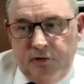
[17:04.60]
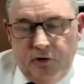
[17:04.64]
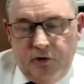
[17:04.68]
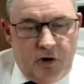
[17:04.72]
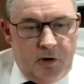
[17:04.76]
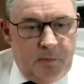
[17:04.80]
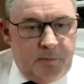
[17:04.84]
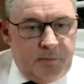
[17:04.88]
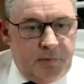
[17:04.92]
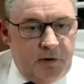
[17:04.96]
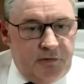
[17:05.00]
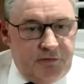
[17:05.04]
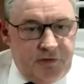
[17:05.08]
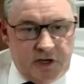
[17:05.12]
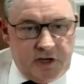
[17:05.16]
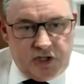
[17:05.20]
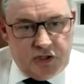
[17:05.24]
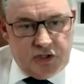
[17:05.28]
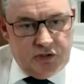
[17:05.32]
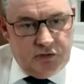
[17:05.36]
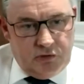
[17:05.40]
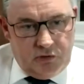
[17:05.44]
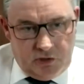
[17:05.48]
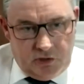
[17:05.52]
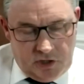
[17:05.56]
you're a
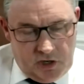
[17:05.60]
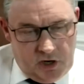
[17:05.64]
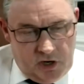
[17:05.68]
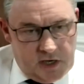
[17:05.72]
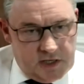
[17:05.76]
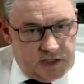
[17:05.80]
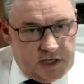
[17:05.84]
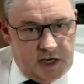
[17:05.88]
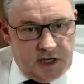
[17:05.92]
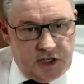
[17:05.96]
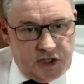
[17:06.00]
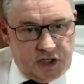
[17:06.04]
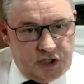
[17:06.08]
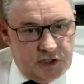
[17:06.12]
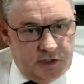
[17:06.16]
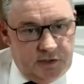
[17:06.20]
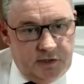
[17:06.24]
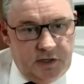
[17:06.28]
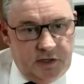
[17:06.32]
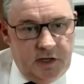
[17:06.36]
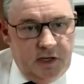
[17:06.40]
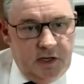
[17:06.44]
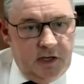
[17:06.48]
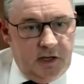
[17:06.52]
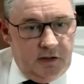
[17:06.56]
professional
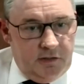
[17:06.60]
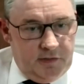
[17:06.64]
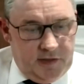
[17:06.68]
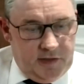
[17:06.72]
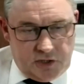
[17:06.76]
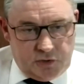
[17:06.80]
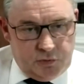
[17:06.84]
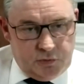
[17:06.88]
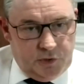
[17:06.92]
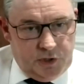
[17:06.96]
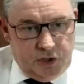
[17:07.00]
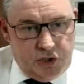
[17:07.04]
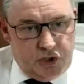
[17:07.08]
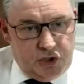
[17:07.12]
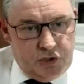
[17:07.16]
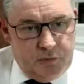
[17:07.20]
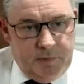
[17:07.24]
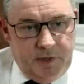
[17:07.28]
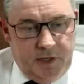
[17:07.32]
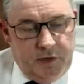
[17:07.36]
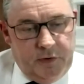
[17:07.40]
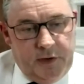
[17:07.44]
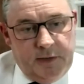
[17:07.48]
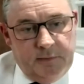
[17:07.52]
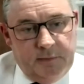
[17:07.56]
organisation, that's what you should be
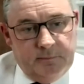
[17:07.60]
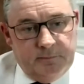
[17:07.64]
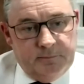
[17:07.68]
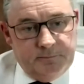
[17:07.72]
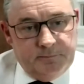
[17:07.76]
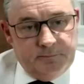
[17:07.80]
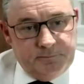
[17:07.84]
doing.